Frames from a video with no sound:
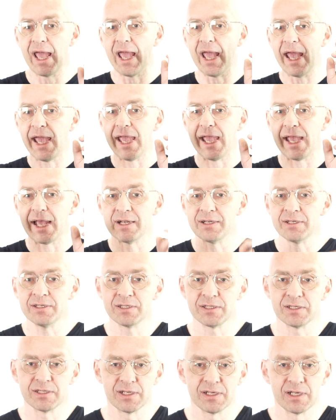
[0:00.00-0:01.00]
and
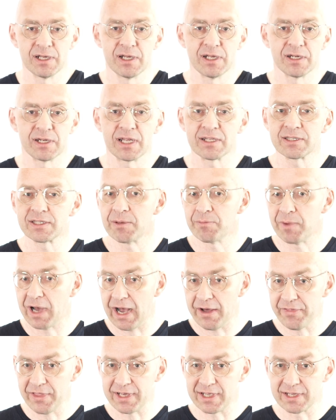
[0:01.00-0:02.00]
there's some
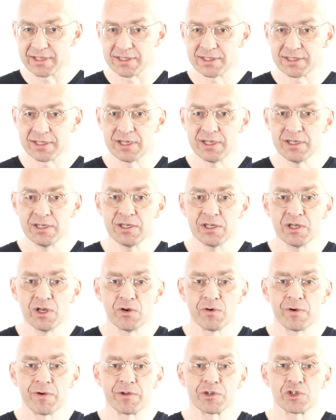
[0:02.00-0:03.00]
other instant
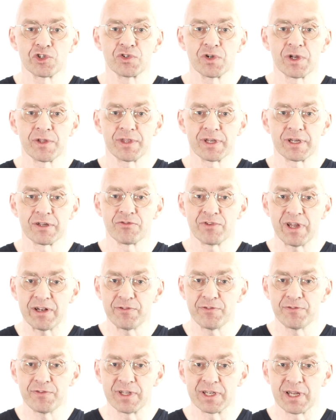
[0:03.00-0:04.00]
where we're sure the red
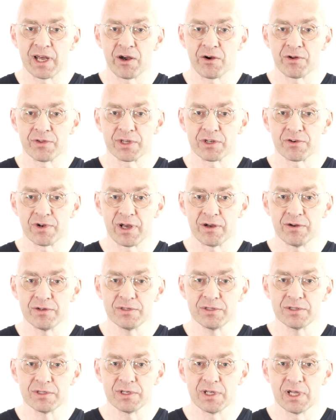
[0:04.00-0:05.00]
feet are on the
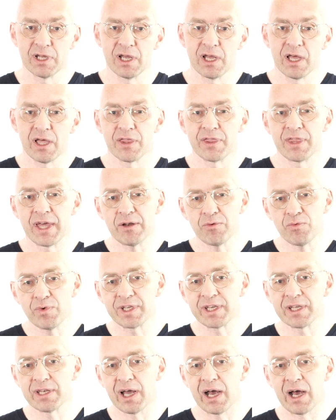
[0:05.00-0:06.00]
ground, then we
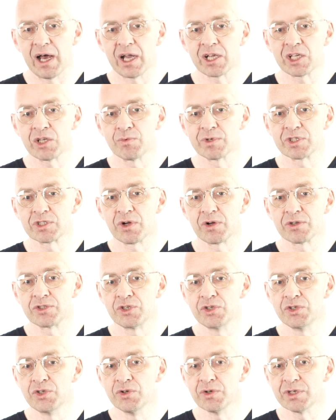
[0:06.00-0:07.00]
can argue with
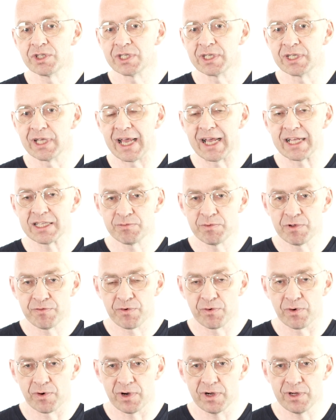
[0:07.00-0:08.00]
continuity as
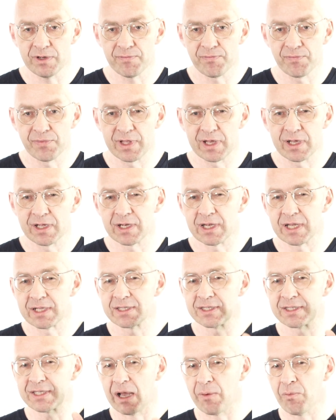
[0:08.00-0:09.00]
before that
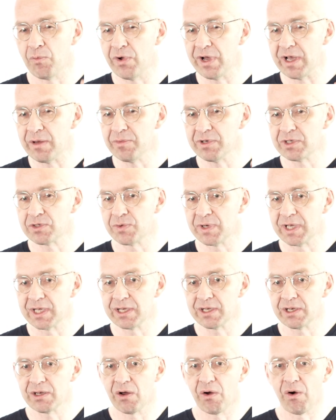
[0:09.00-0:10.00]
somewhere in
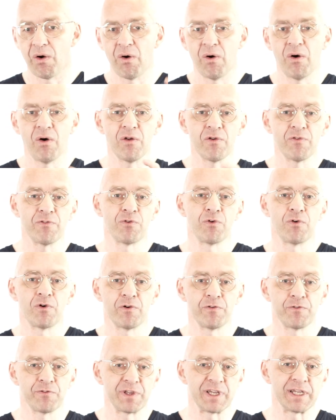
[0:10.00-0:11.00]
between all 4
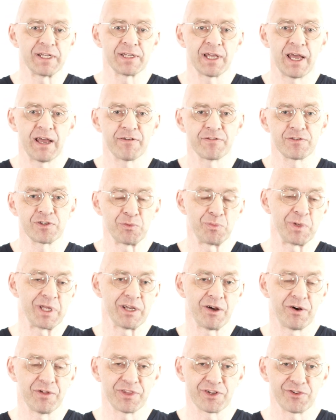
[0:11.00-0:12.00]
feet have to be
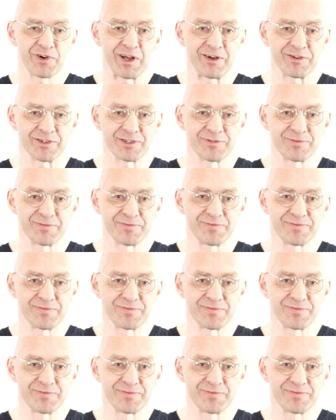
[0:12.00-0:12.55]
on the ground.